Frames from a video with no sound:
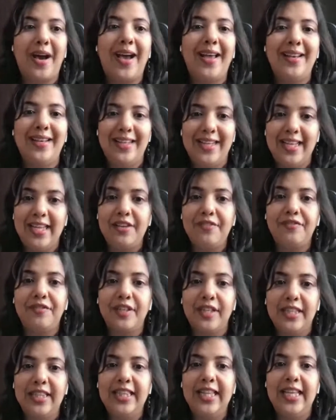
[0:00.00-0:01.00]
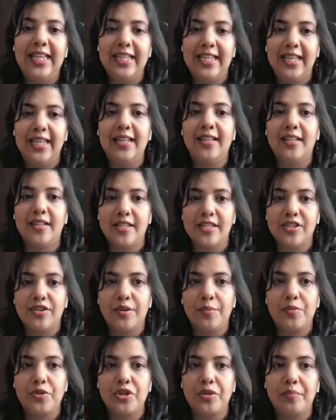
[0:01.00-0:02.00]
I'll leave a link in the
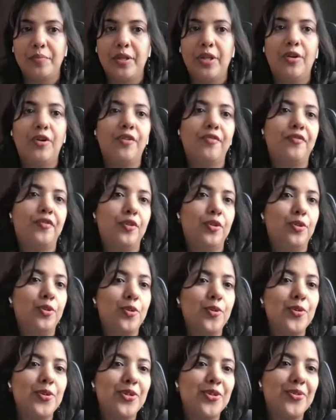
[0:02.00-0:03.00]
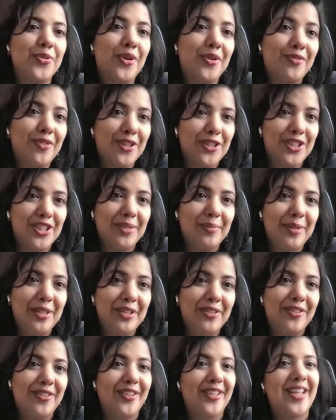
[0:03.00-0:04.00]
description below. For those who are watching
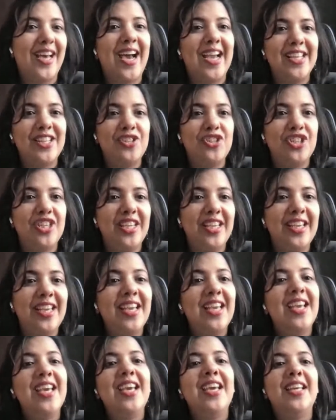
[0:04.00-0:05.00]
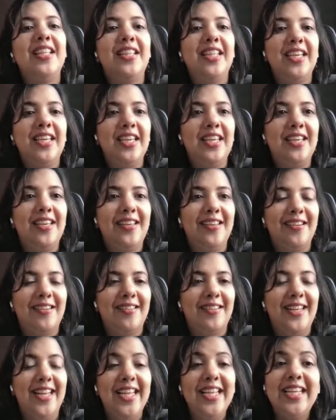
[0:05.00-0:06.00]
me on IG, the
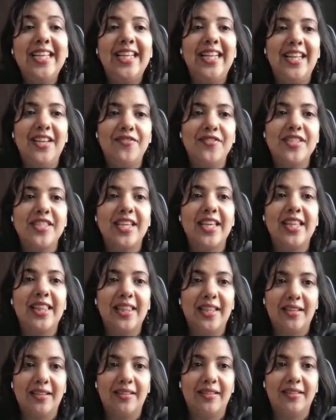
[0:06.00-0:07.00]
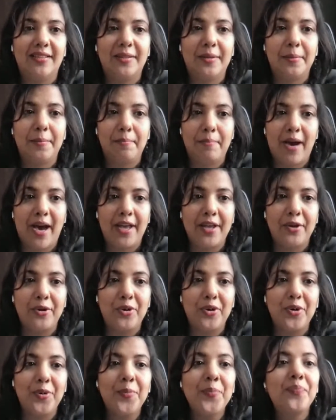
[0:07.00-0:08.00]
link lives in the
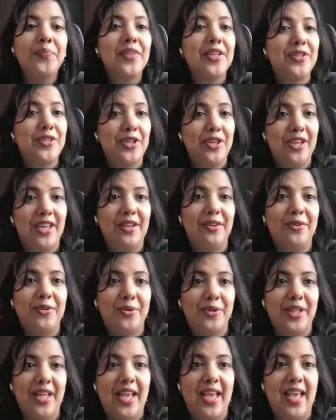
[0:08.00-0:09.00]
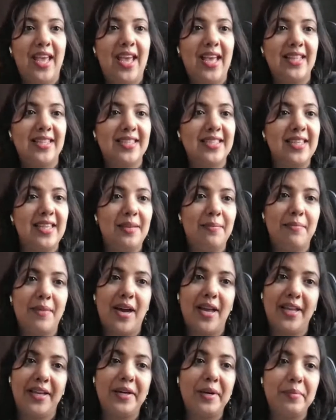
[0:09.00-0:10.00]
bio. So you can go there and see
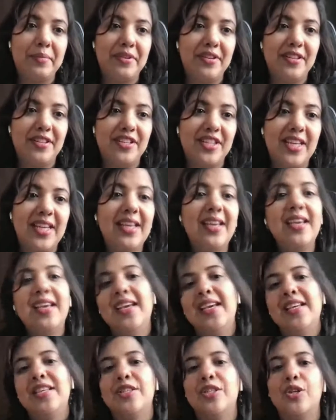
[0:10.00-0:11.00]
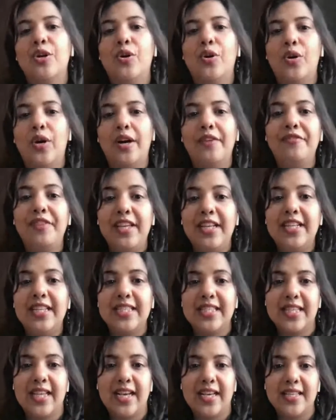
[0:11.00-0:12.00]
my community. So we
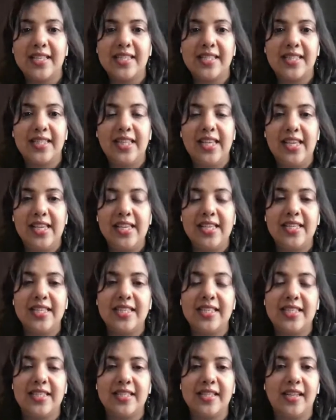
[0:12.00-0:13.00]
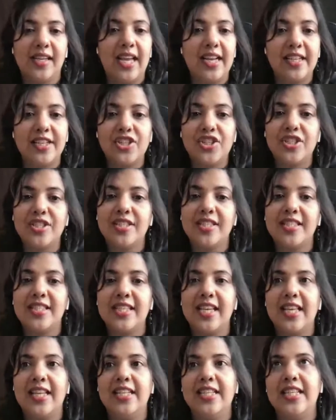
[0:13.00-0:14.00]
discuss these conditions
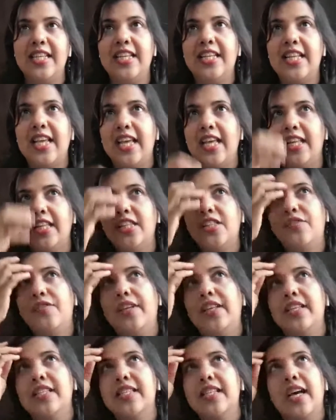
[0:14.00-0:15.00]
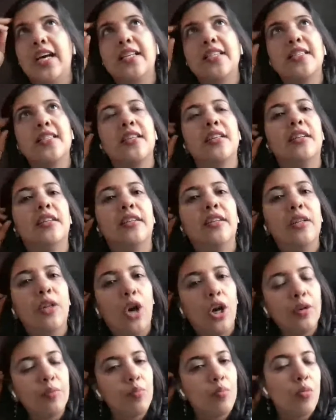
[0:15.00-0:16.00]
in details. We discuss a
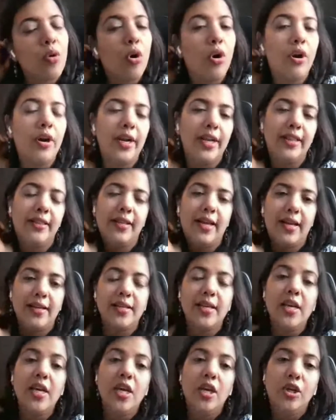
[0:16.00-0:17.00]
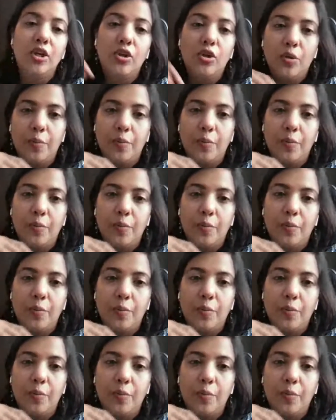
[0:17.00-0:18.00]
lot more in that group. Like
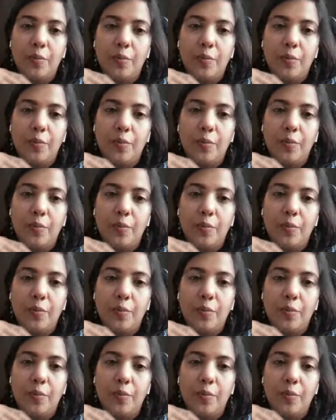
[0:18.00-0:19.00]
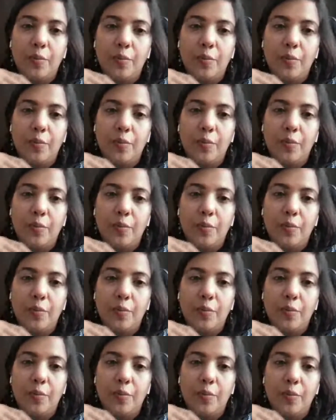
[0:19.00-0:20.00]
we did a simple
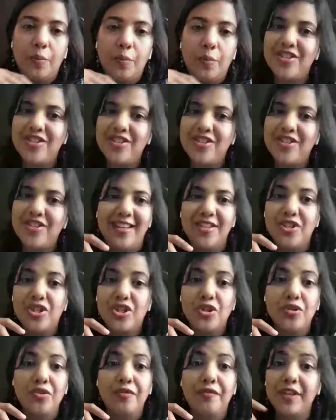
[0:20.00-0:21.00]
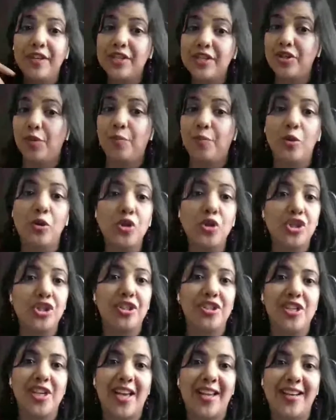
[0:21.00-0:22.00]
hydration challenge to fix your
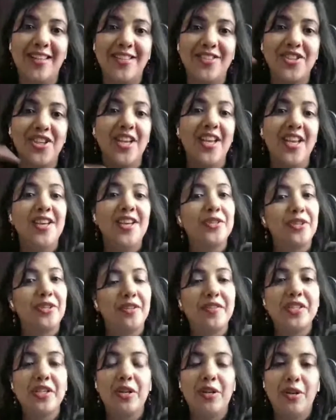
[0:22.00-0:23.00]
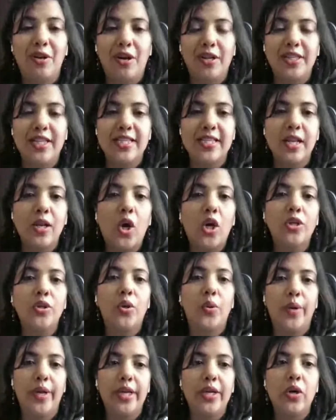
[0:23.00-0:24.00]
posture challenge. So there's a lot
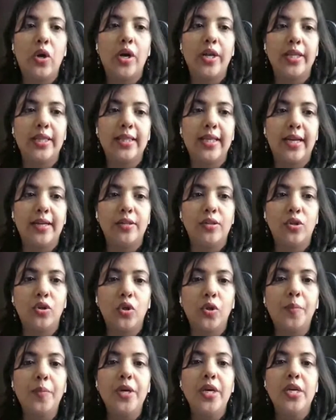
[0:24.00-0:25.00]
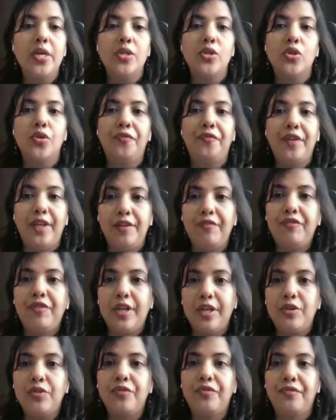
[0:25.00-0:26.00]
going on in that group. So feel
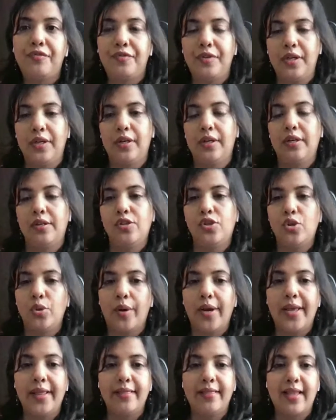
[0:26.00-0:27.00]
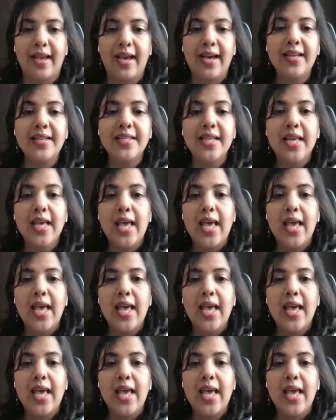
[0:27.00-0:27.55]
free to join that.